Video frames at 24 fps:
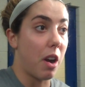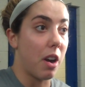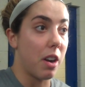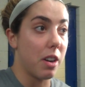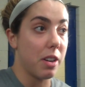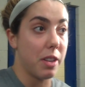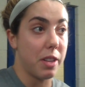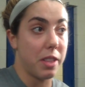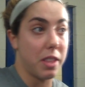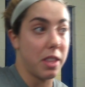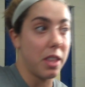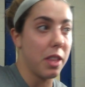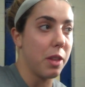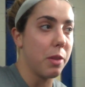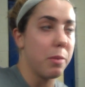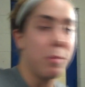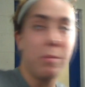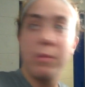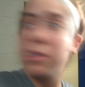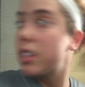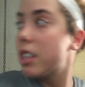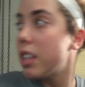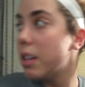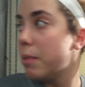our the,
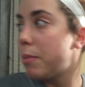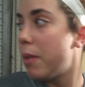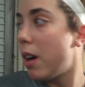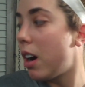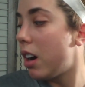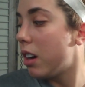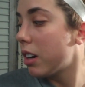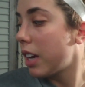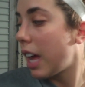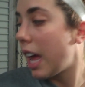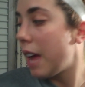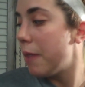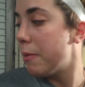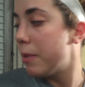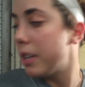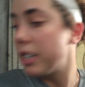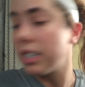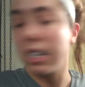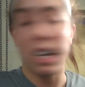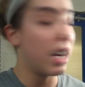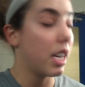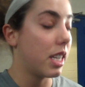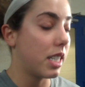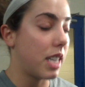the, fall game
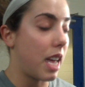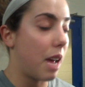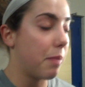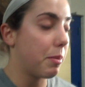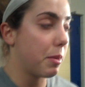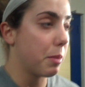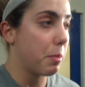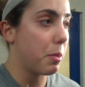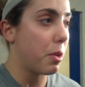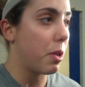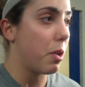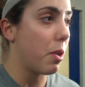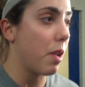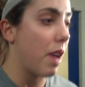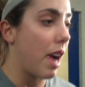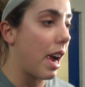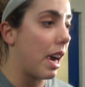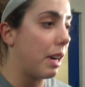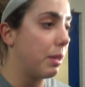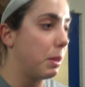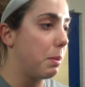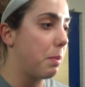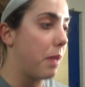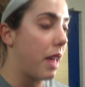was unacceptable
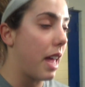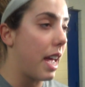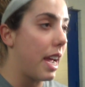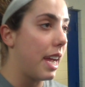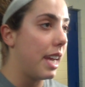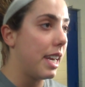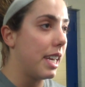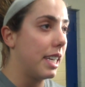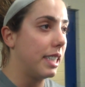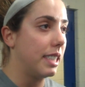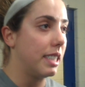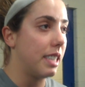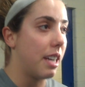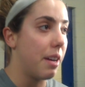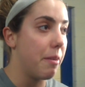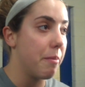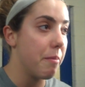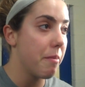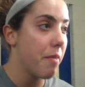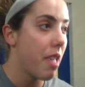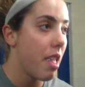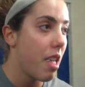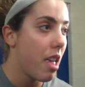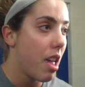how we played, and
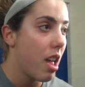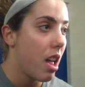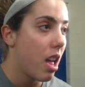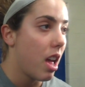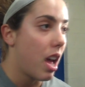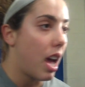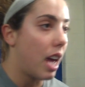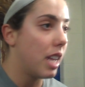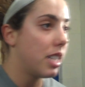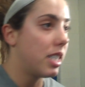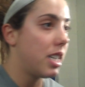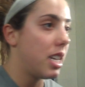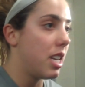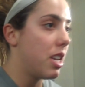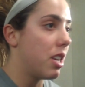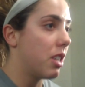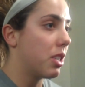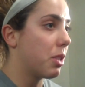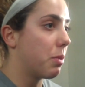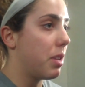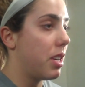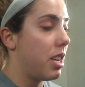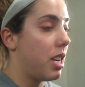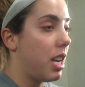um, as
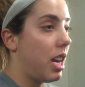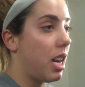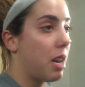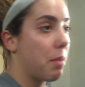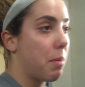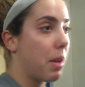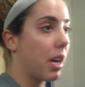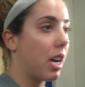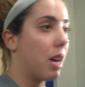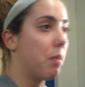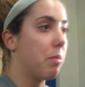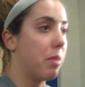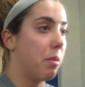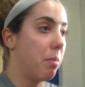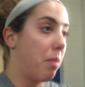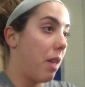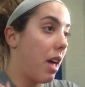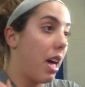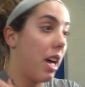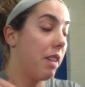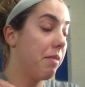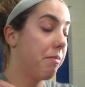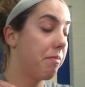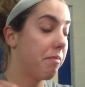seniors, we need to pick up the
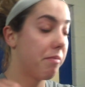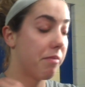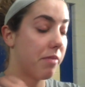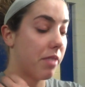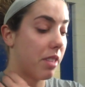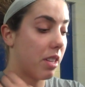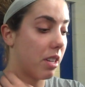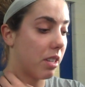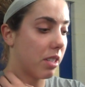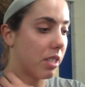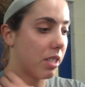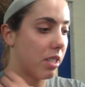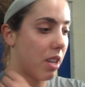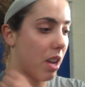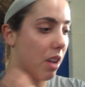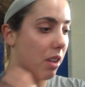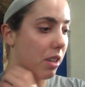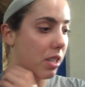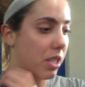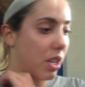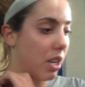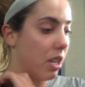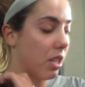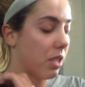play. There's no
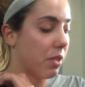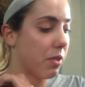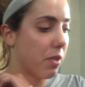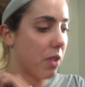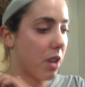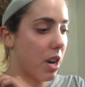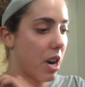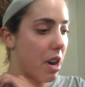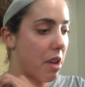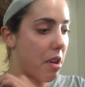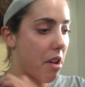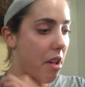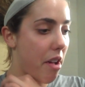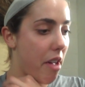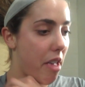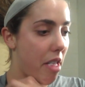excuse for it.